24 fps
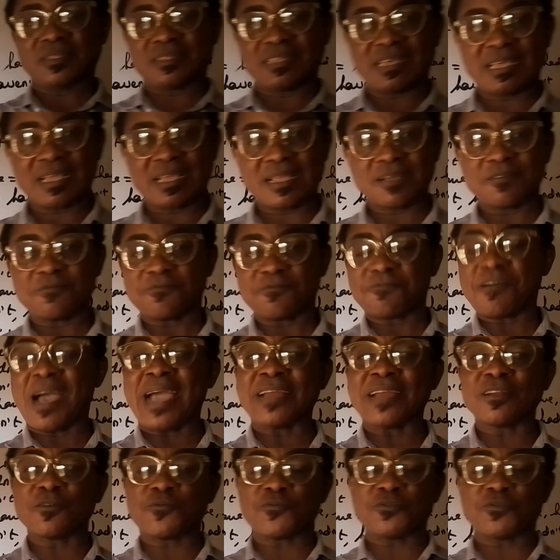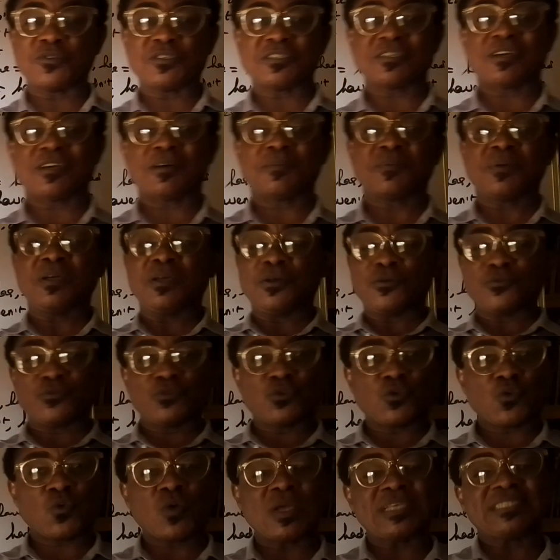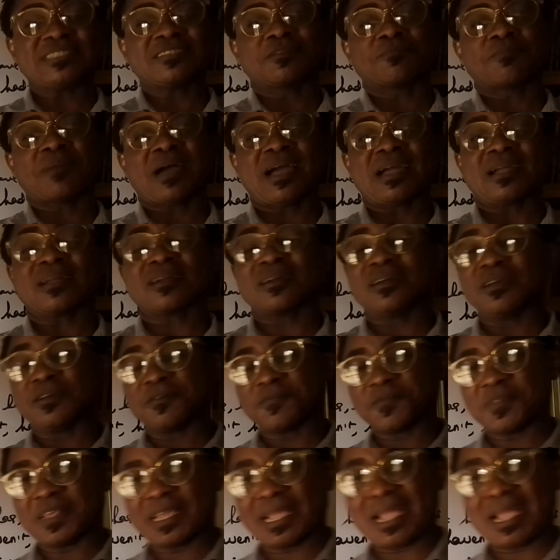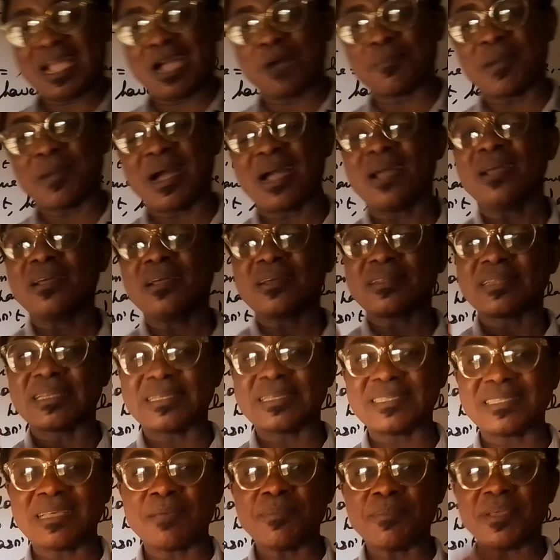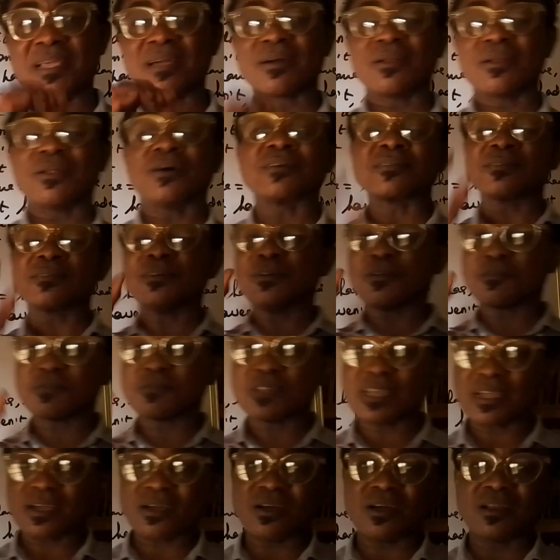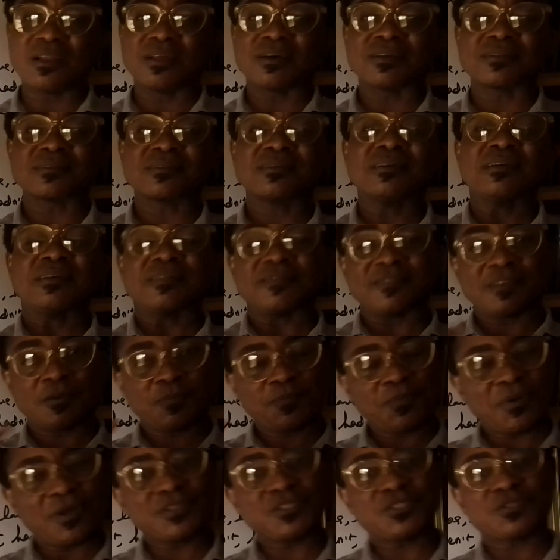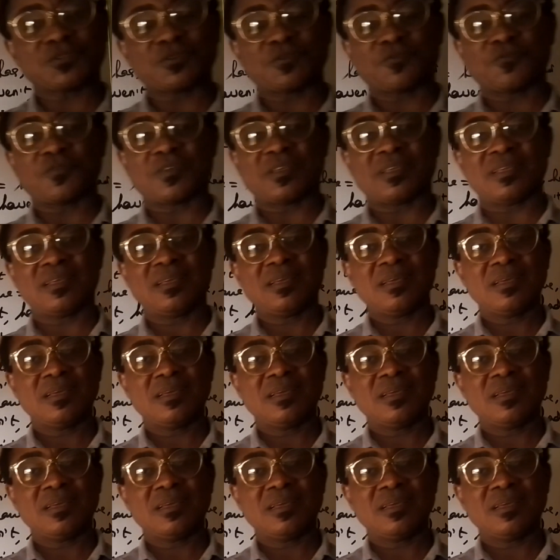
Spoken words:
the final full stop, the question mark, the comma, the semicolon, the colon, the apostrophe,